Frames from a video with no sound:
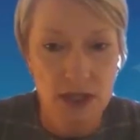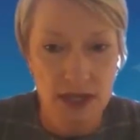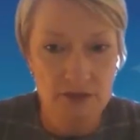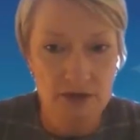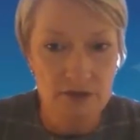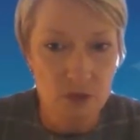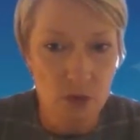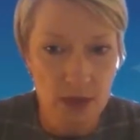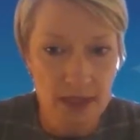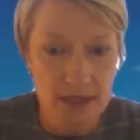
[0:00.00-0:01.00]
every
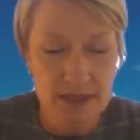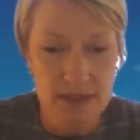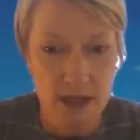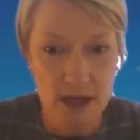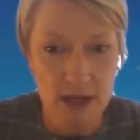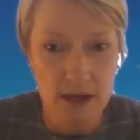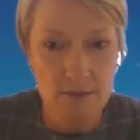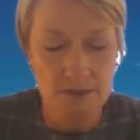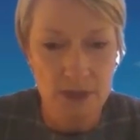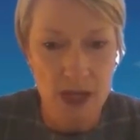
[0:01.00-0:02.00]
4 weeks
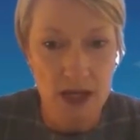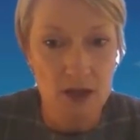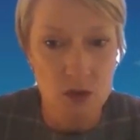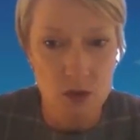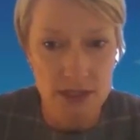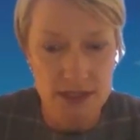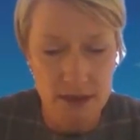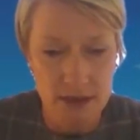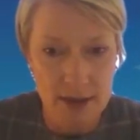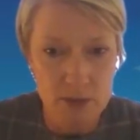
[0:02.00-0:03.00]
according to
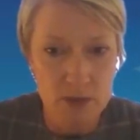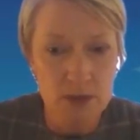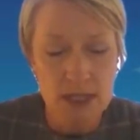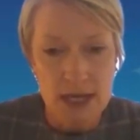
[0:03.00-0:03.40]
label.